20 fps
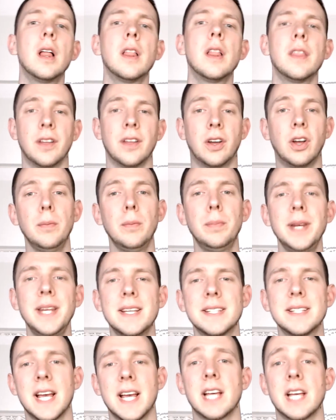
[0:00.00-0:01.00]
The company
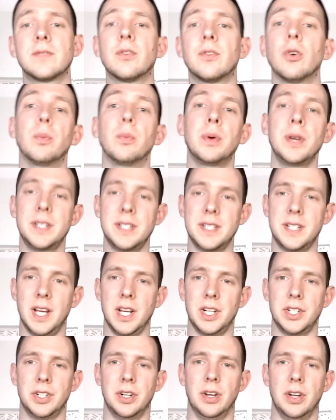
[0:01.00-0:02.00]
has asked for a
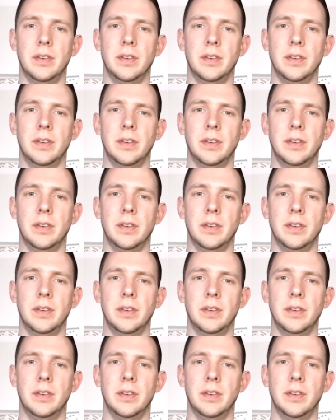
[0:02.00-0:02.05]
presentation